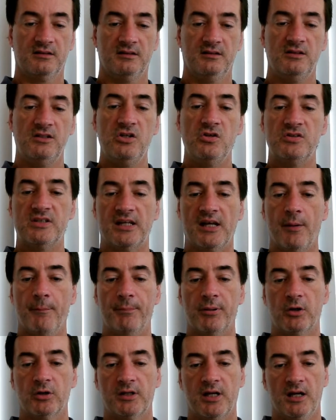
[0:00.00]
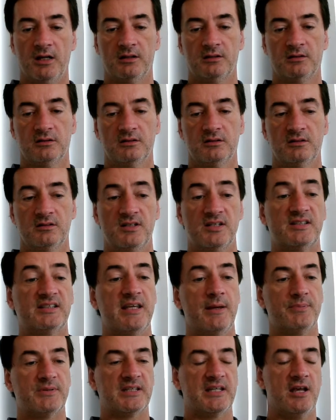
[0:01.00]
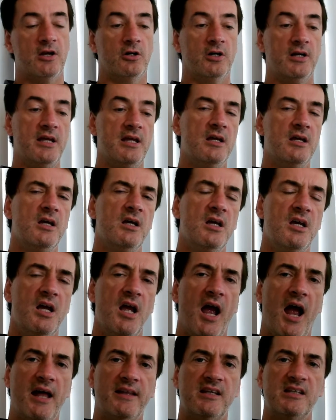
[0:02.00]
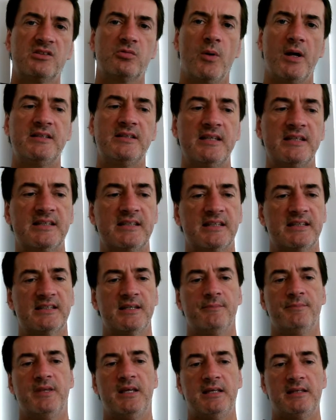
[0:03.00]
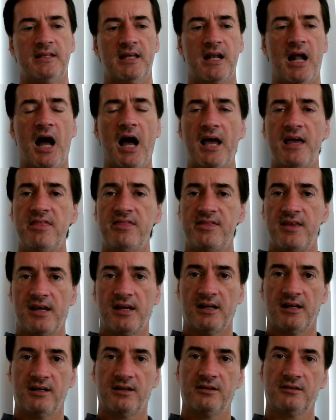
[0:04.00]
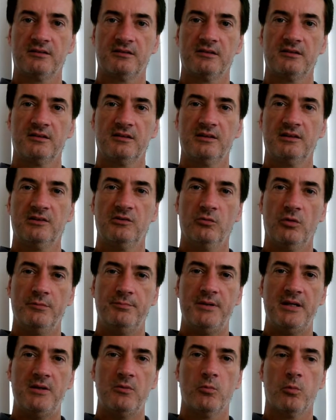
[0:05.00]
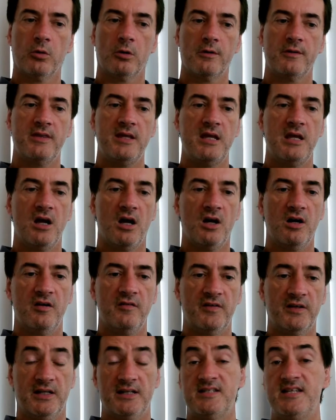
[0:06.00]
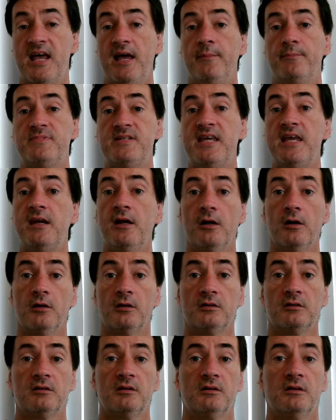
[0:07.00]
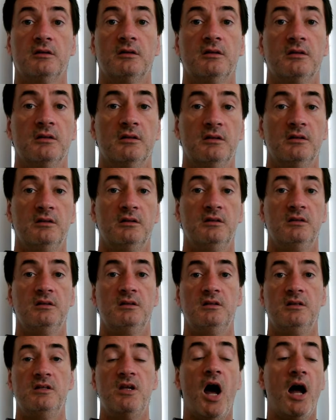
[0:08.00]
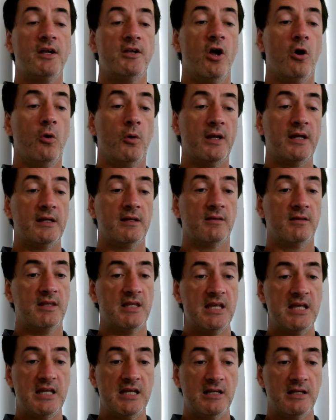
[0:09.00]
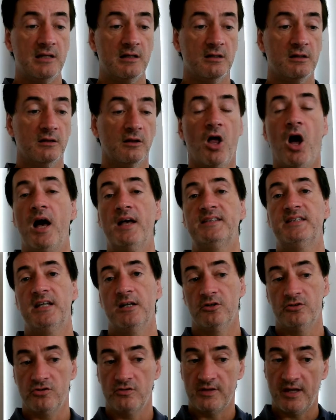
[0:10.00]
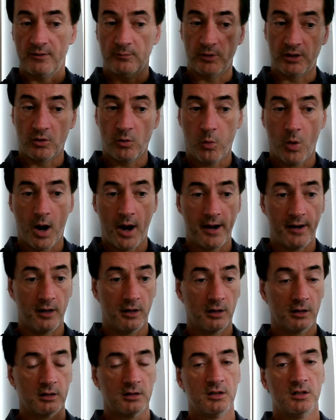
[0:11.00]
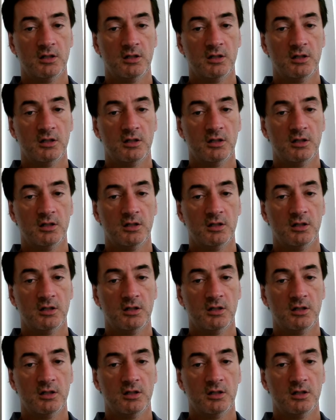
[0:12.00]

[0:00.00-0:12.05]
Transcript: using a burqa to skip security. And this raises something that I think would be worthy of an attempt here. Not knowing the laws here, do they require